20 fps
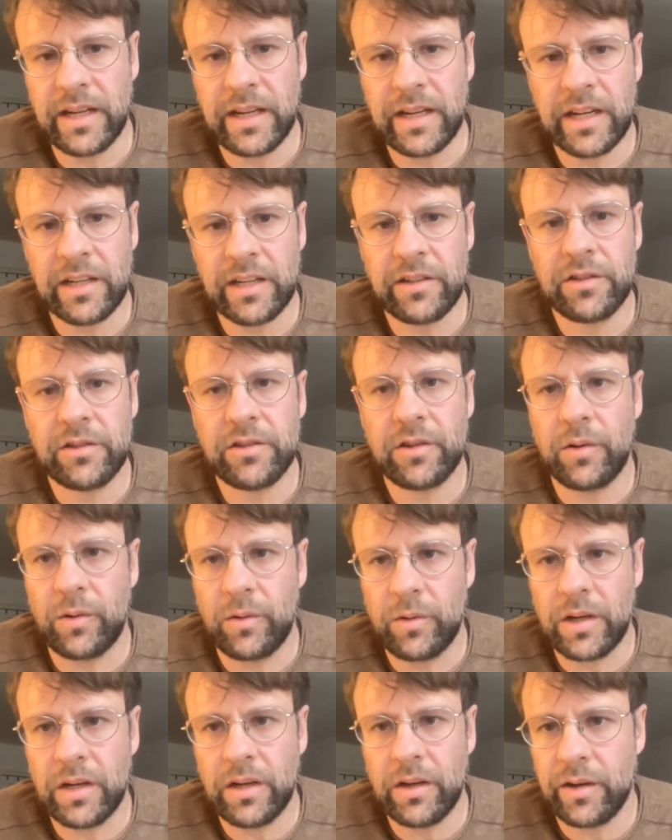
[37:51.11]
and I
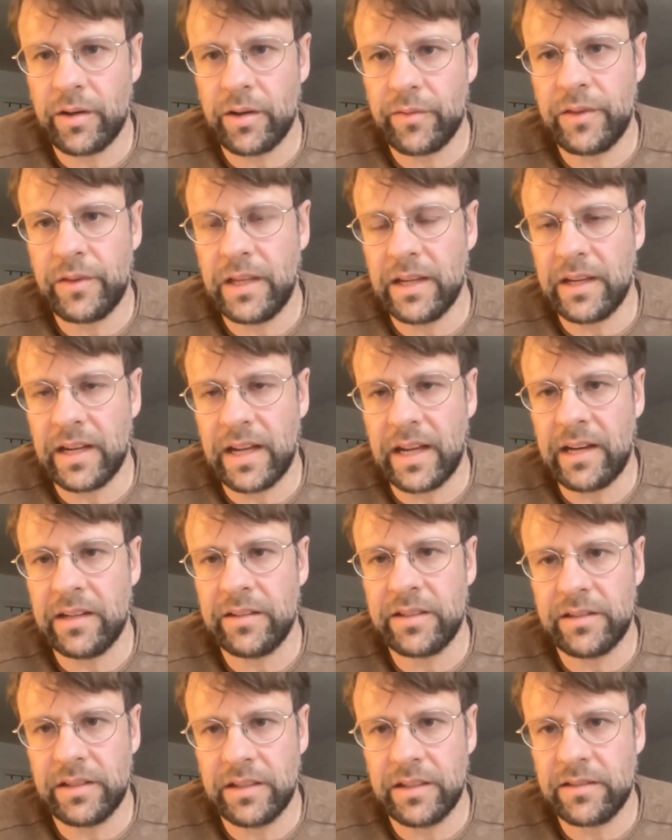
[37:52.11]
saw a lot of the
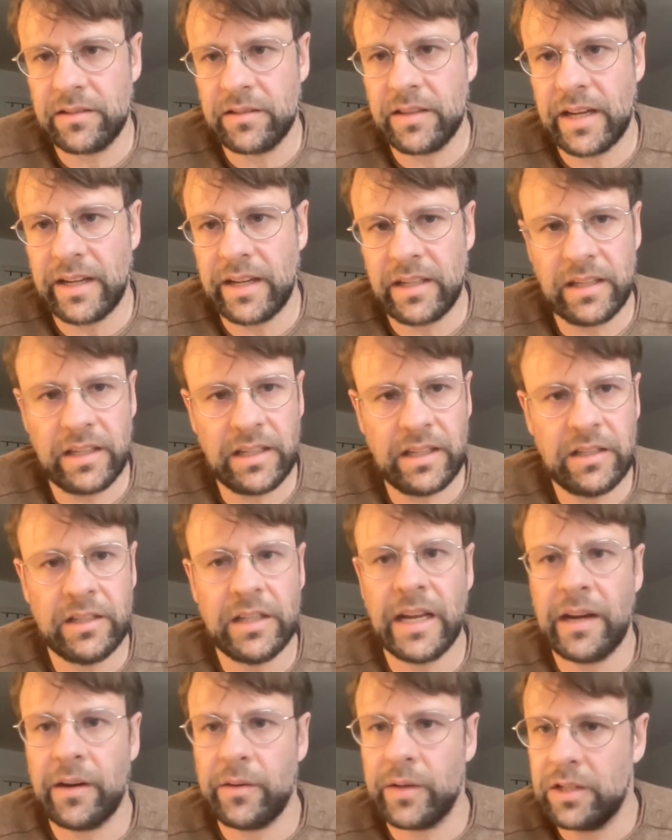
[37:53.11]
analysis that he
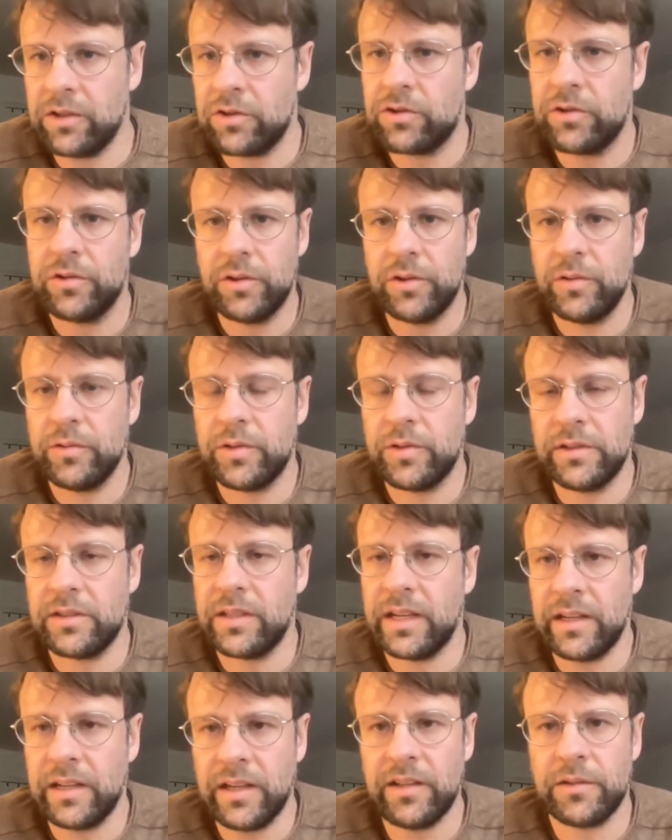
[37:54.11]
now
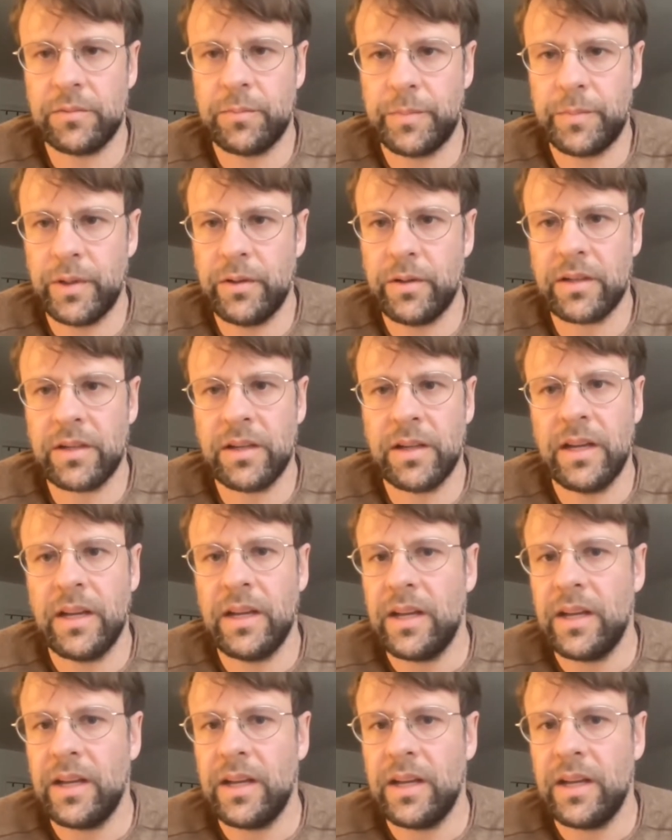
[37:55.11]
introduces in his book,